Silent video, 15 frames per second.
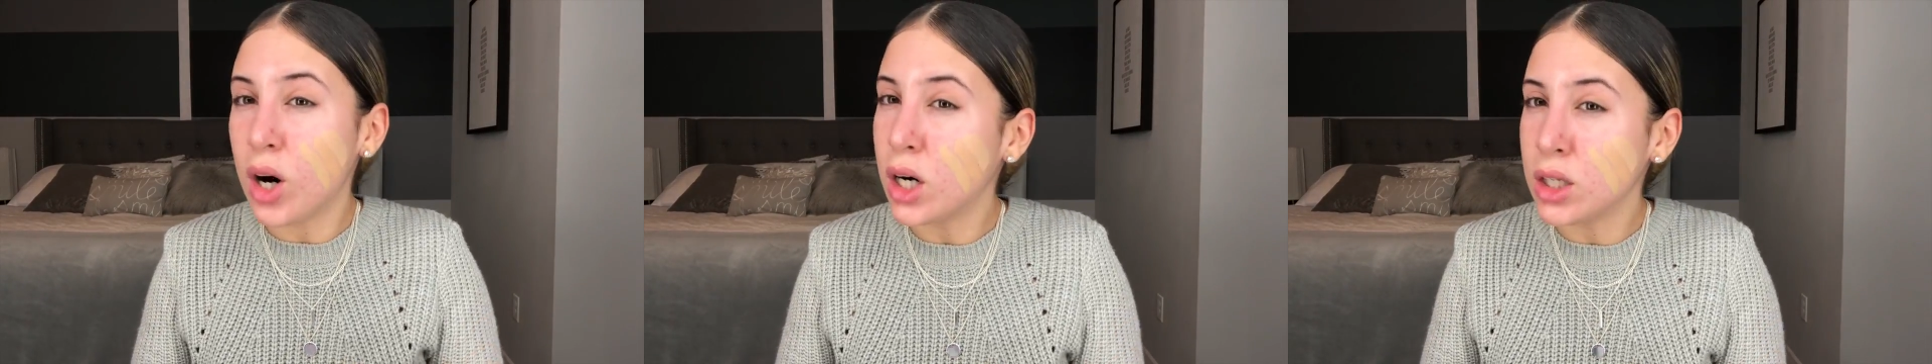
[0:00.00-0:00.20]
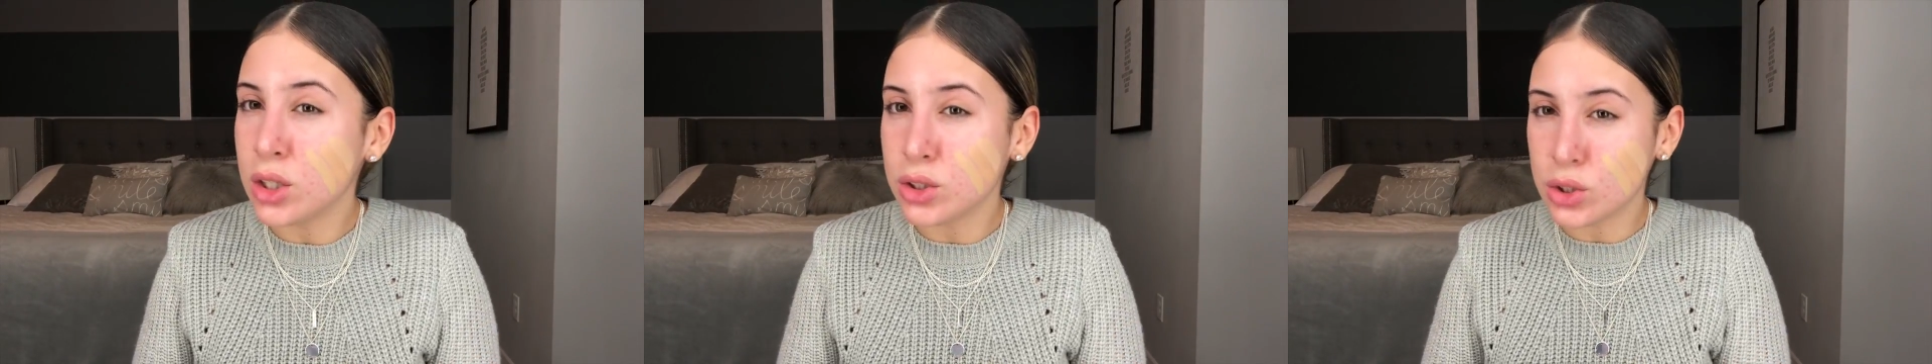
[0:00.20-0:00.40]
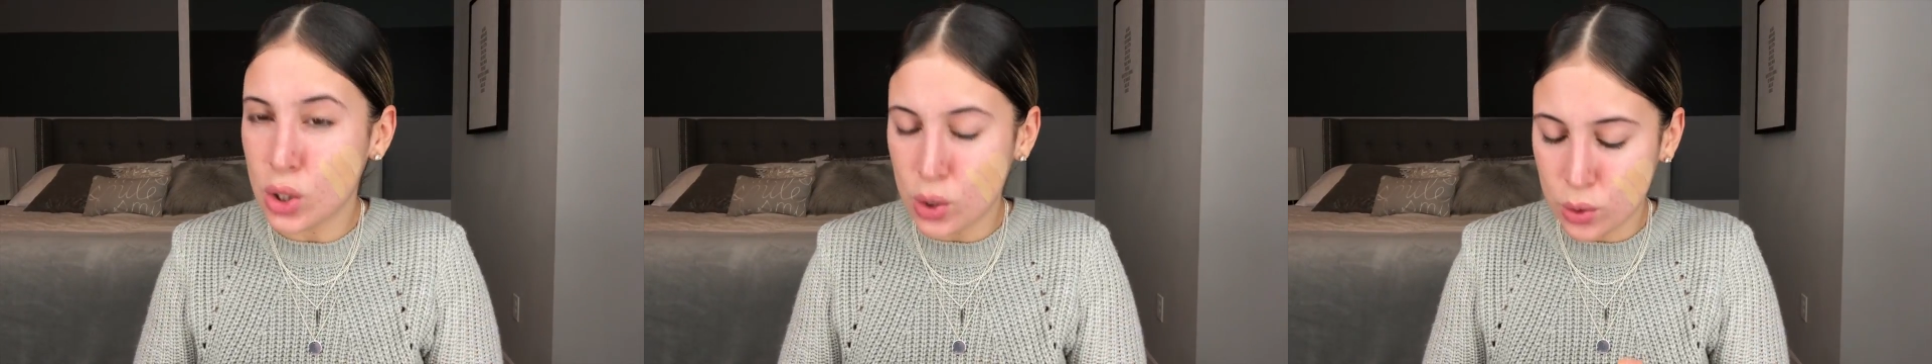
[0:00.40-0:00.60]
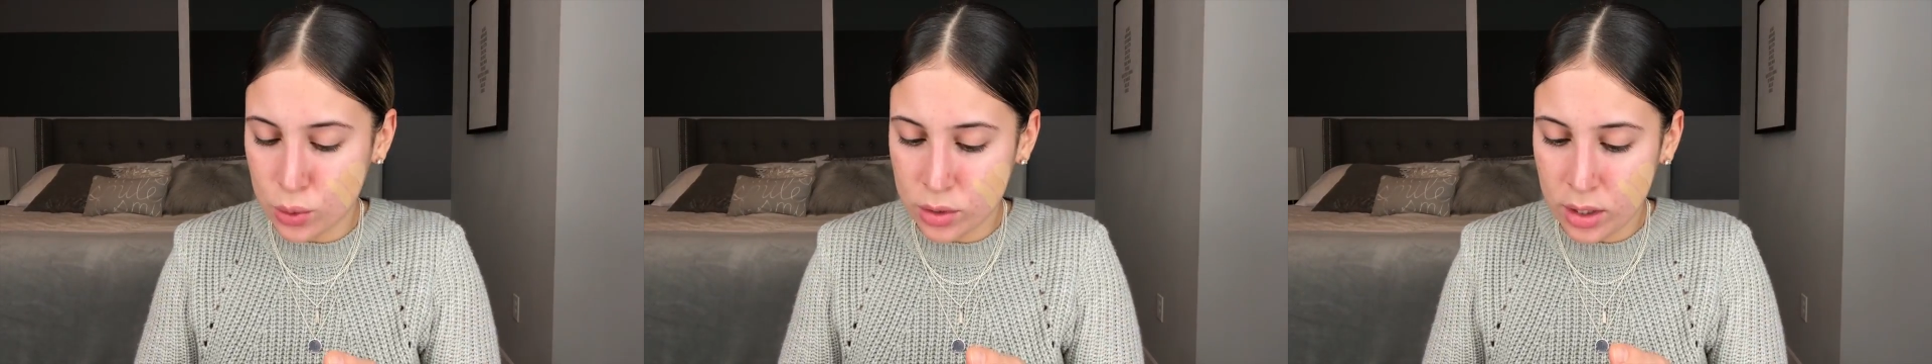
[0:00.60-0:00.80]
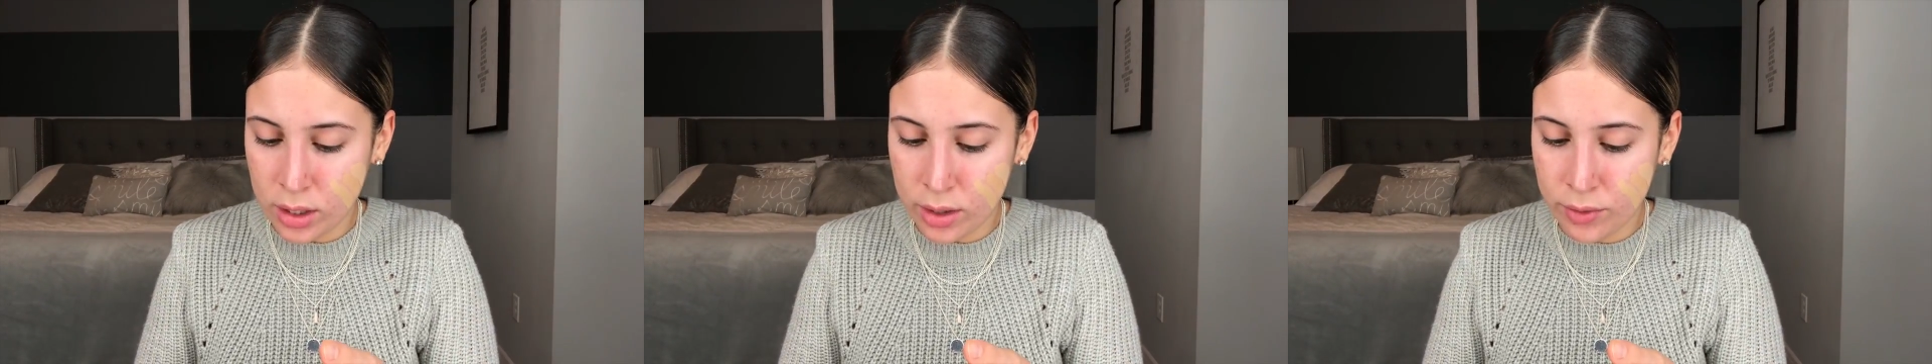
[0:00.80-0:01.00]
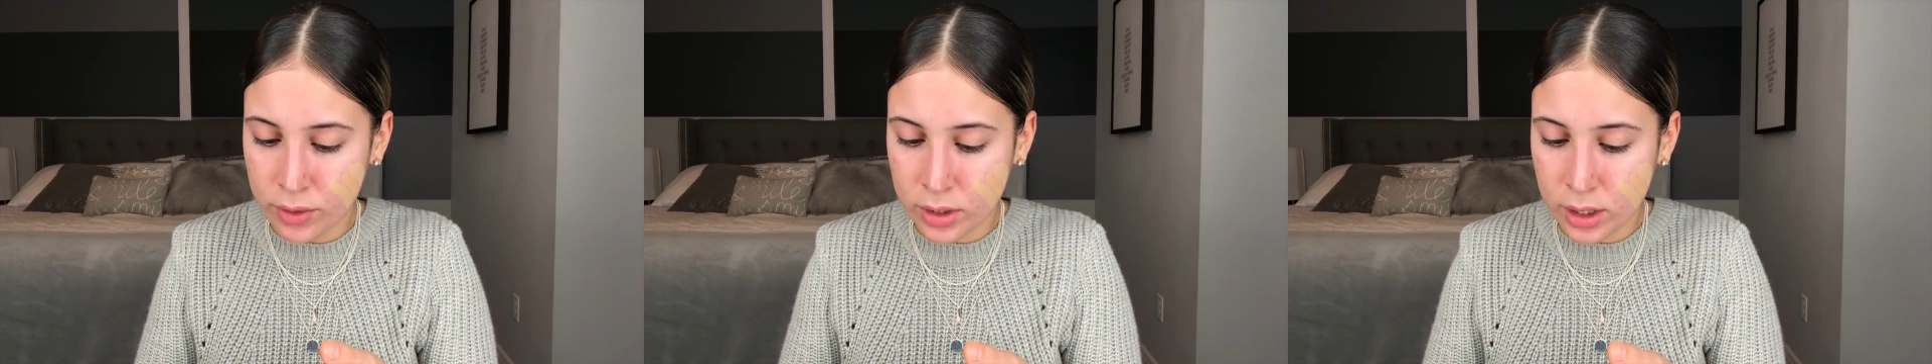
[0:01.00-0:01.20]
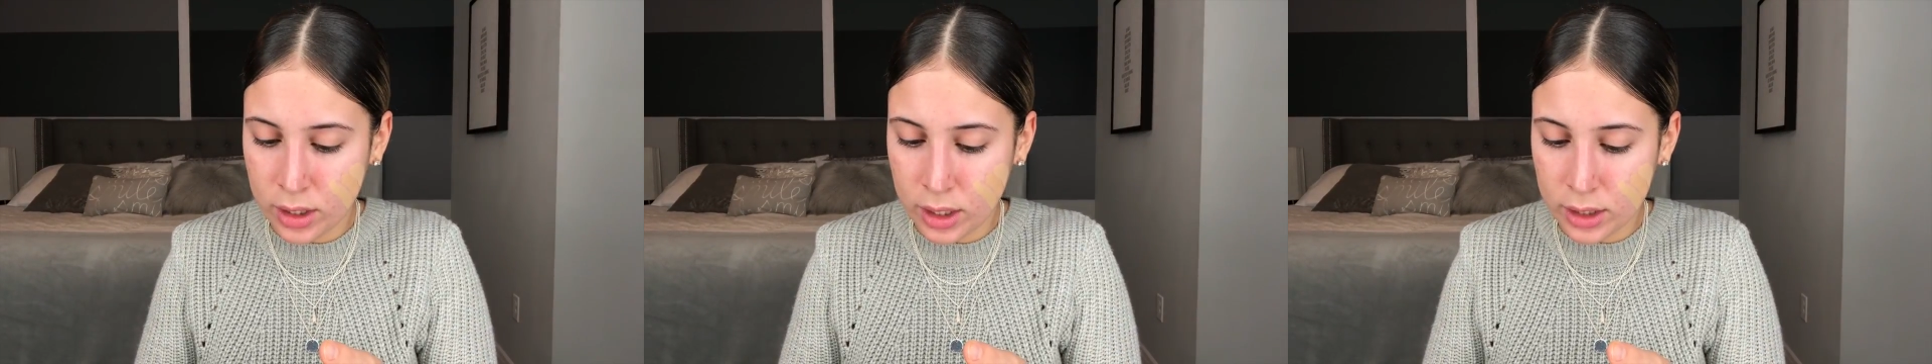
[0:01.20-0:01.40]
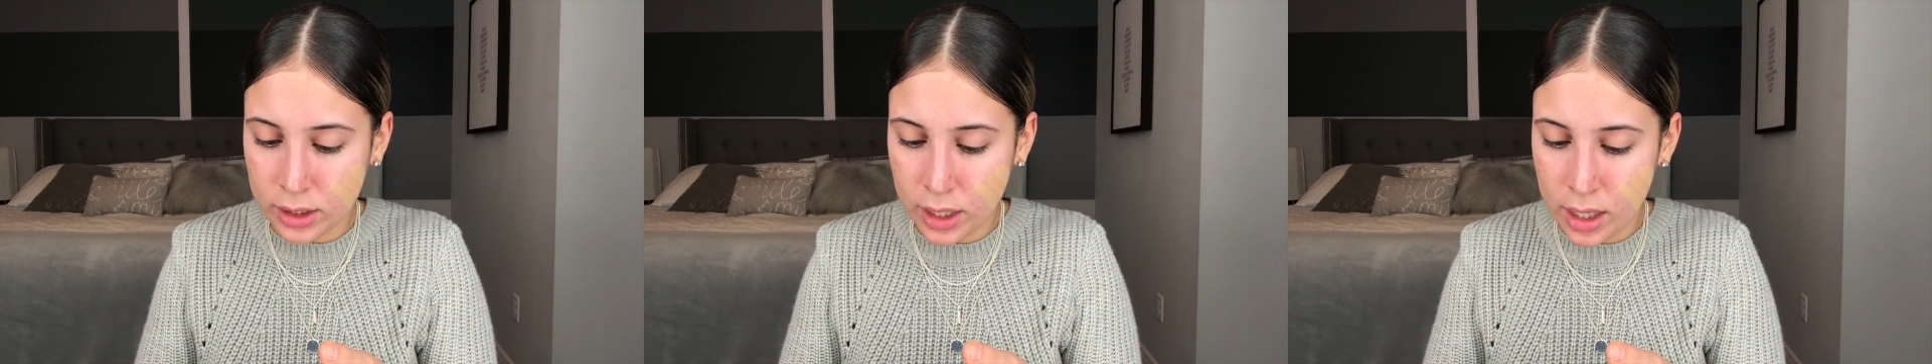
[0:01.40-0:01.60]
undertones and everything
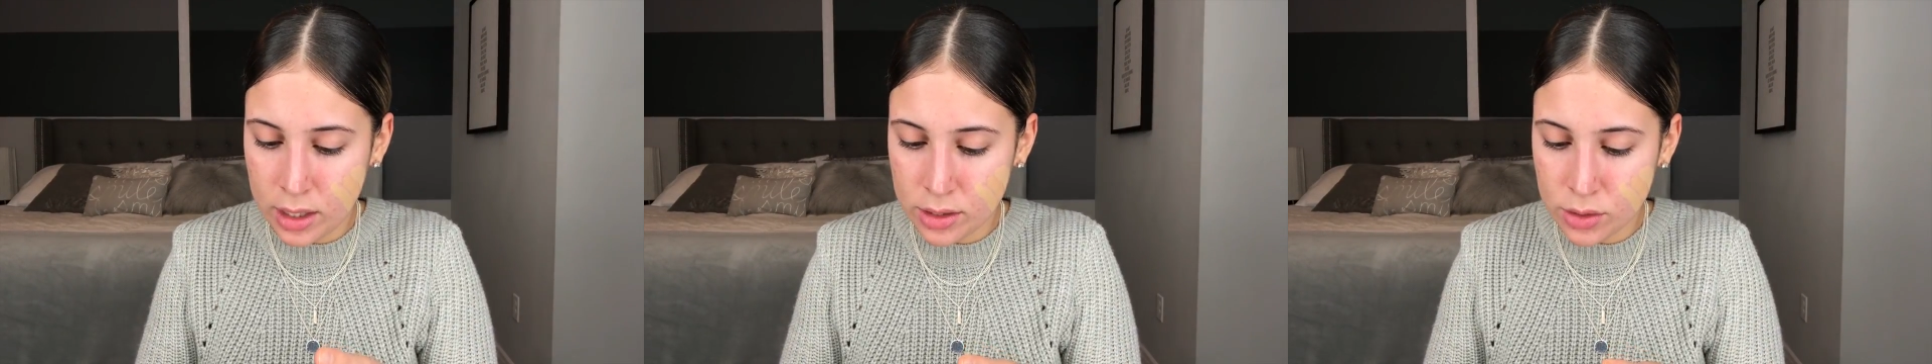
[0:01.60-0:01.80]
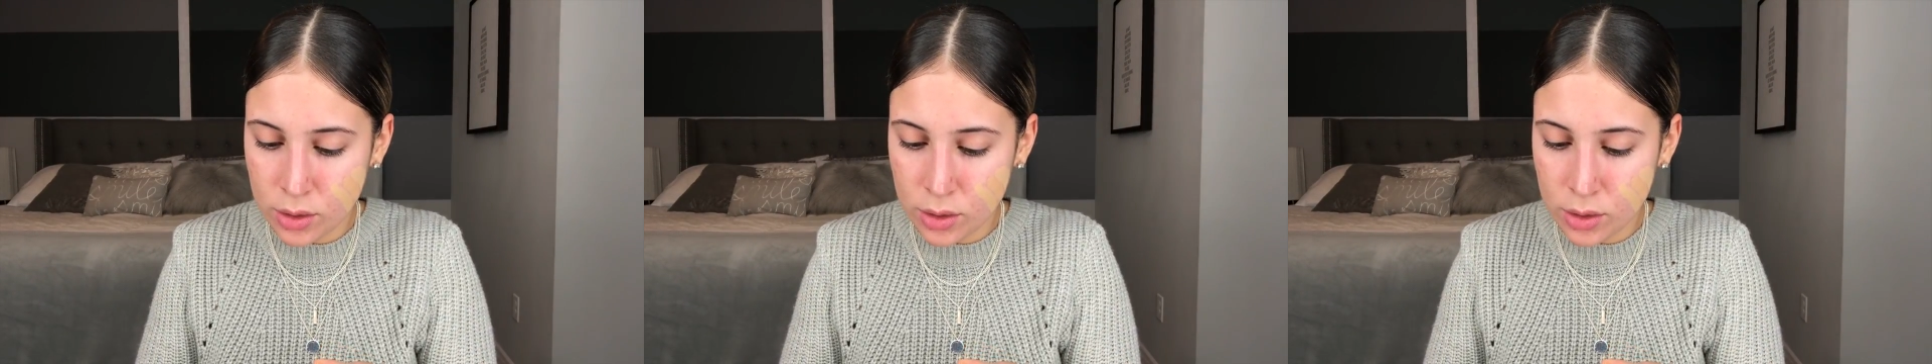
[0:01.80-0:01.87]
like that,